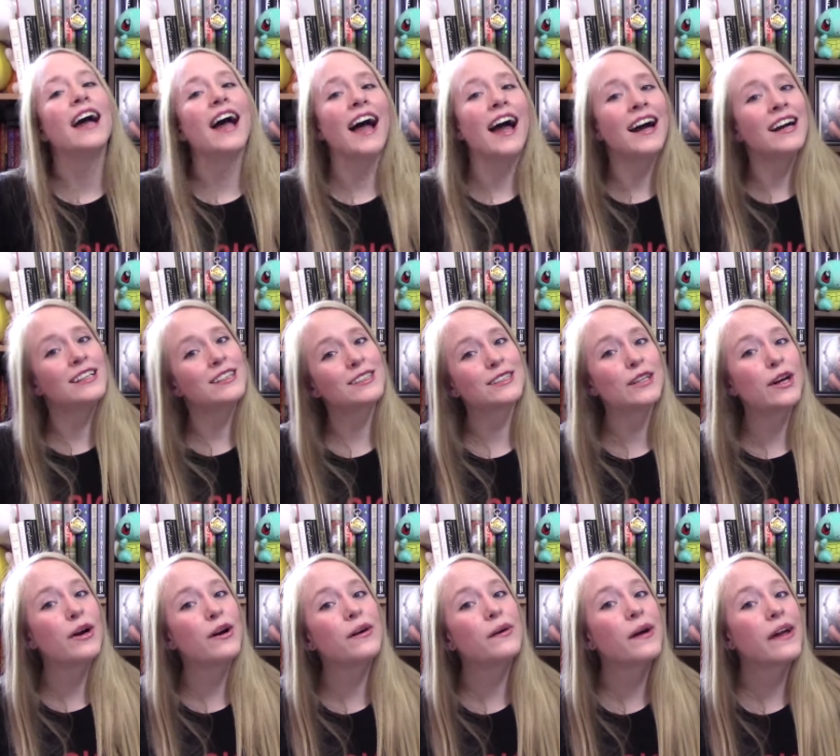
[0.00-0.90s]
And
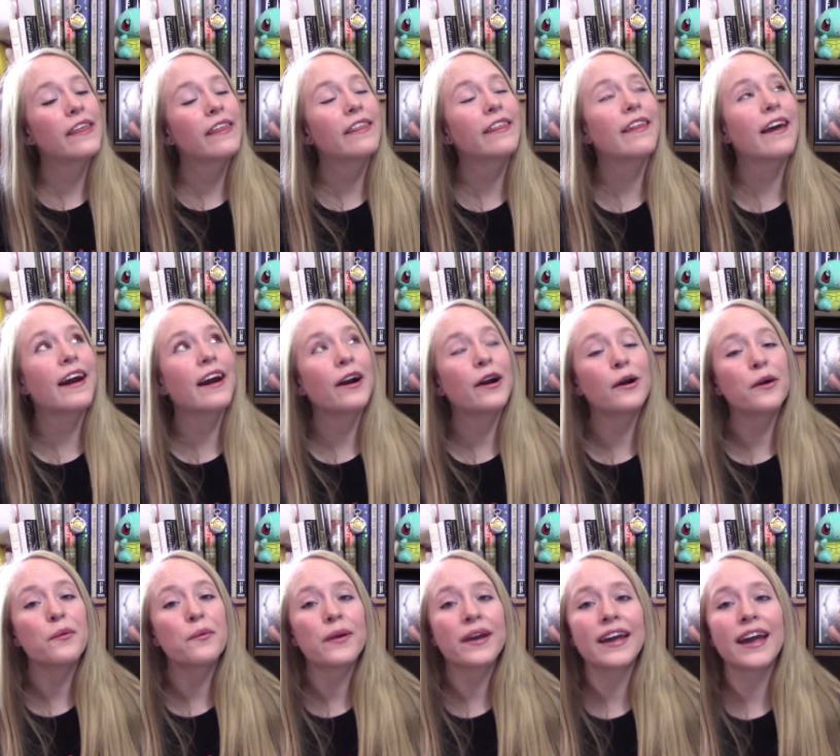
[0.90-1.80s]
so
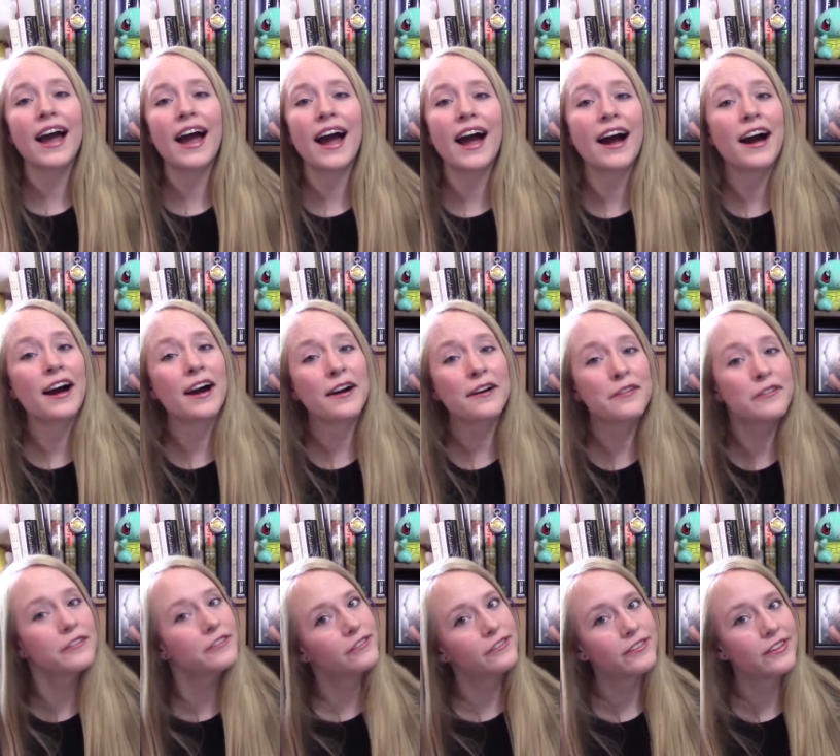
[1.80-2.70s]
there we
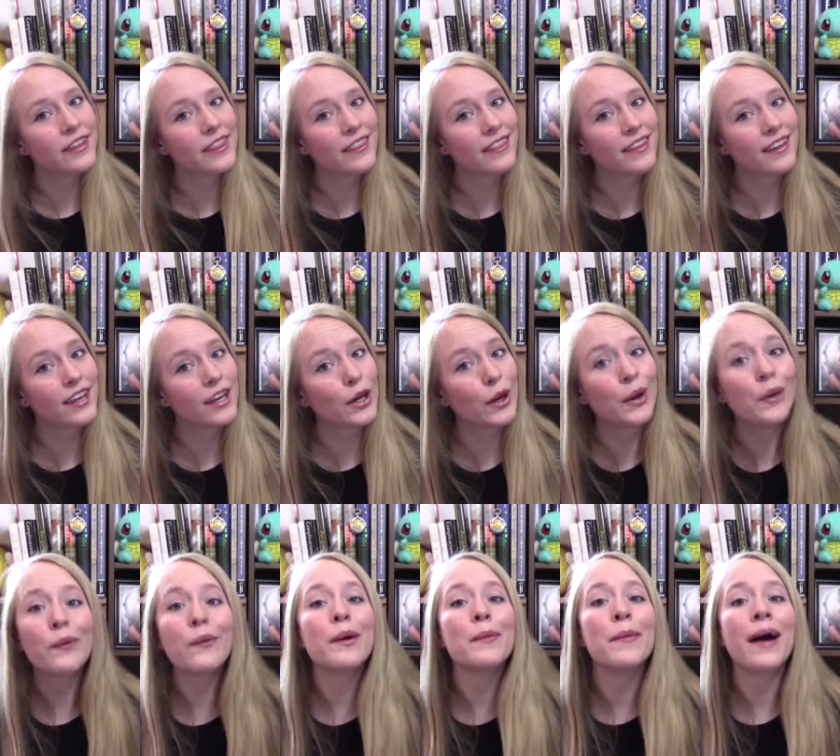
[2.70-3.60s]
have the
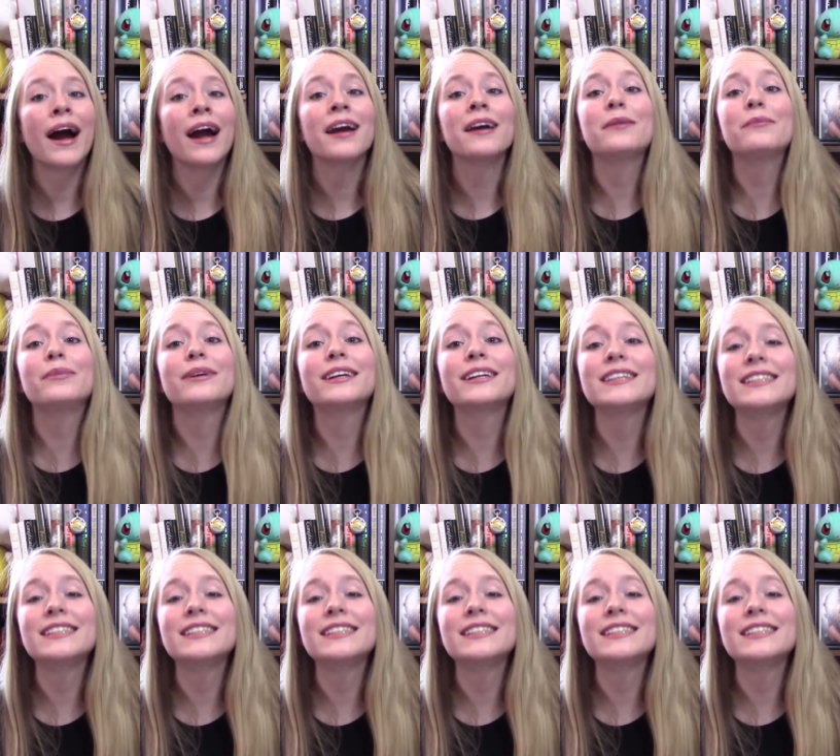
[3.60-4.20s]
Who Am I book